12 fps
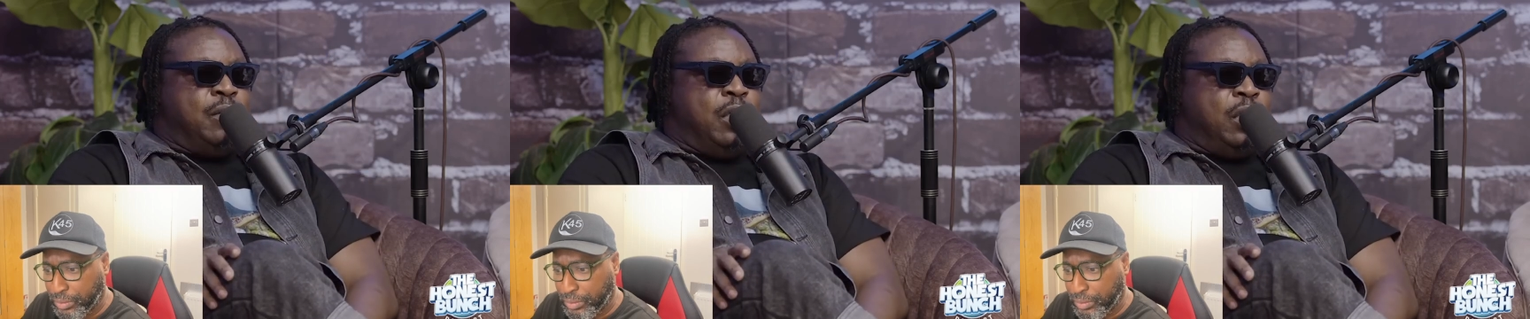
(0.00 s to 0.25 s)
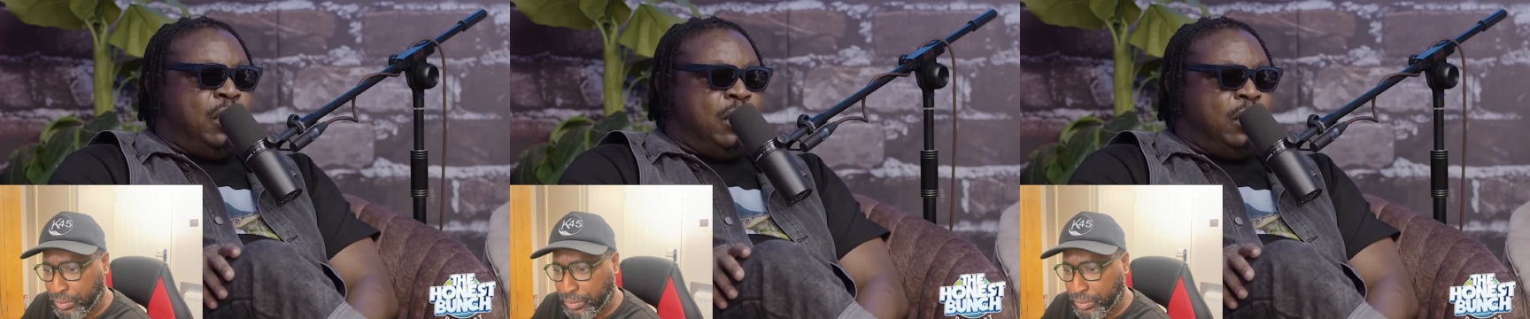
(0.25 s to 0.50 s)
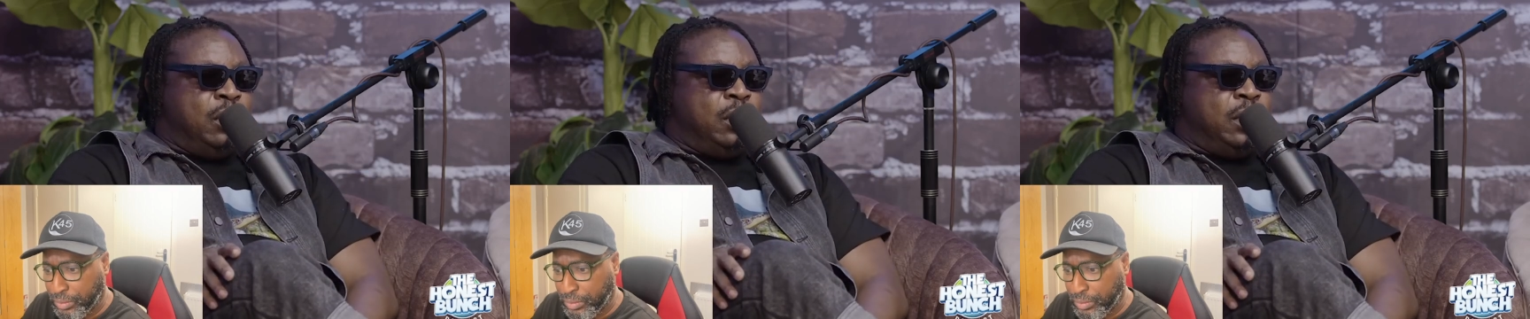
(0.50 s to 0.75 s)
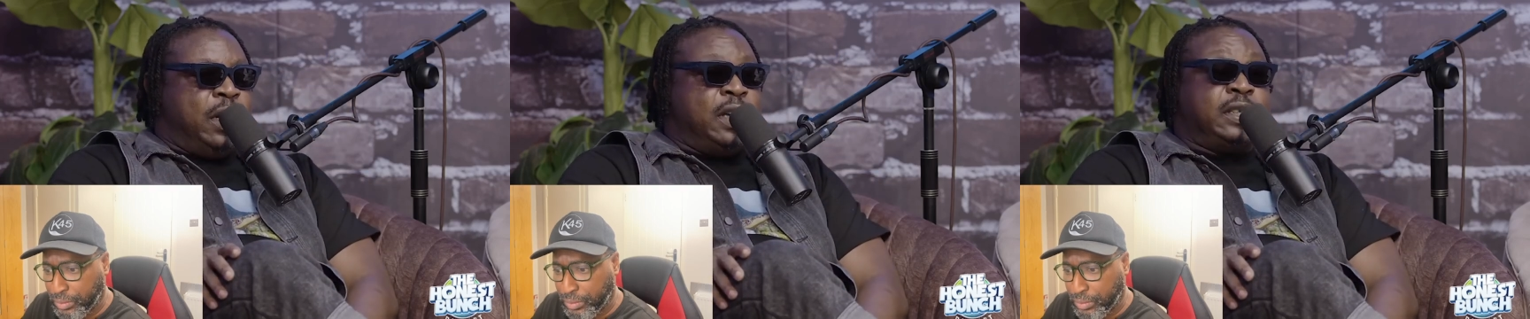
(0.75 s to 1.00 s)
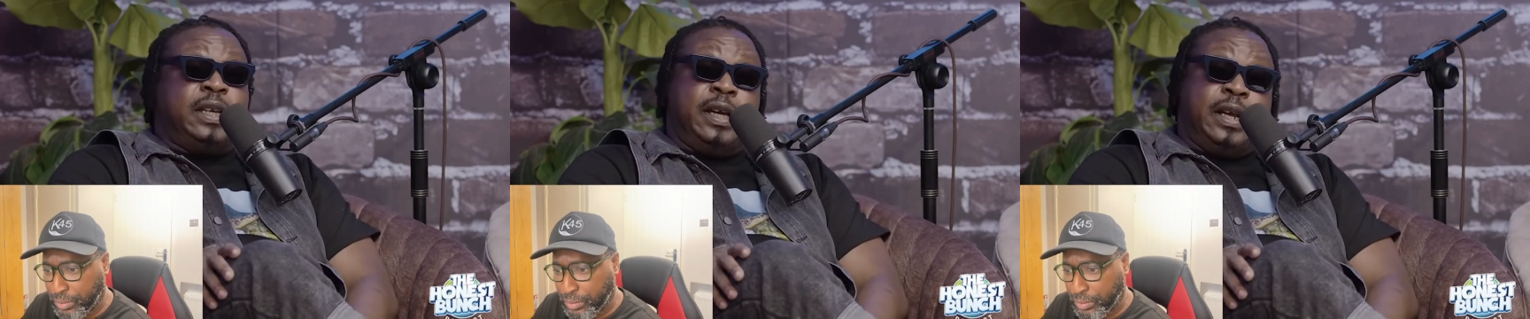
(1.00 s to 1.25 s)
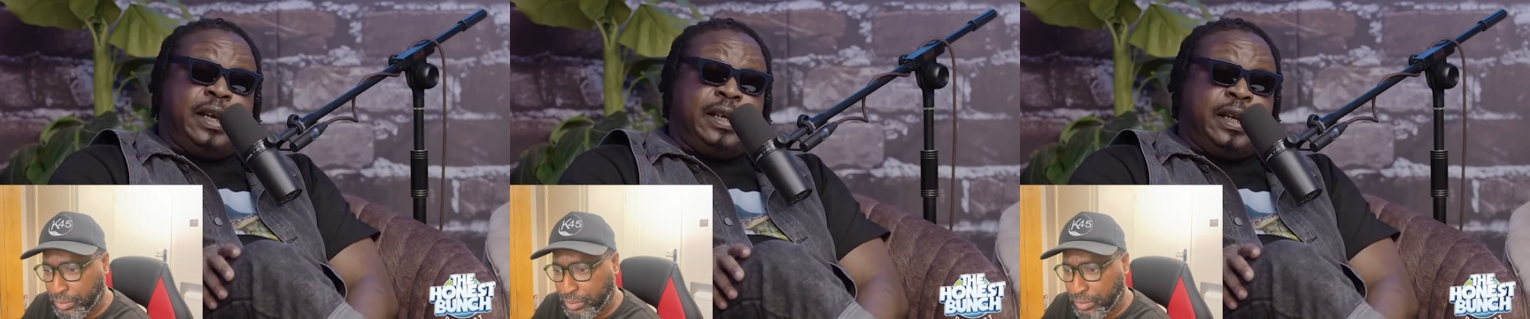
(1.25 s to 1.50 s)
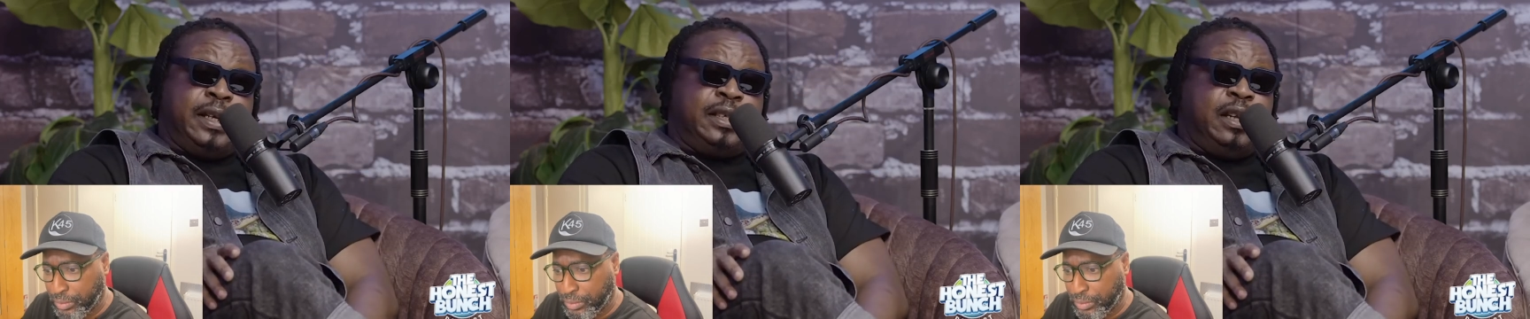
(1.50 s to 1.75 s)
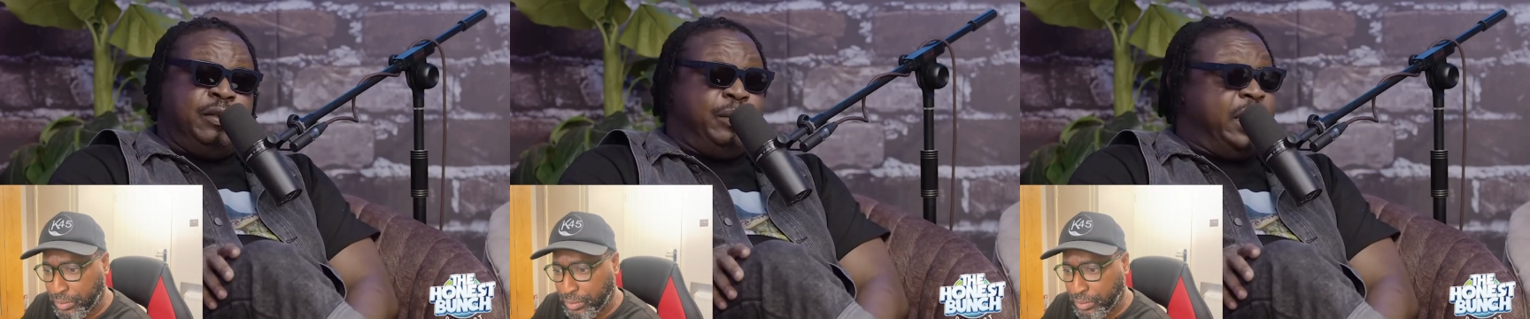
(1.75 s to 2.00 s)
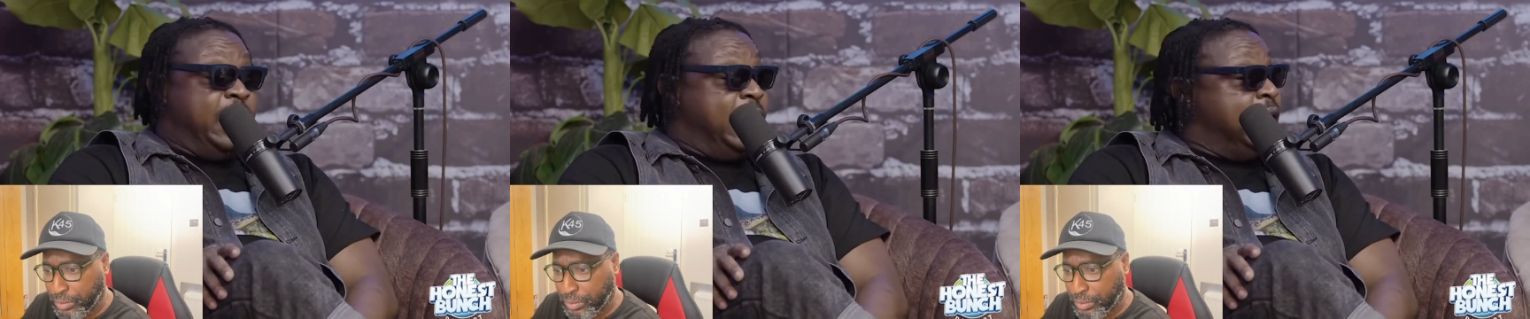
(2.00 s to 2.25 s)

Speaker 1: More. That's it. And at the next level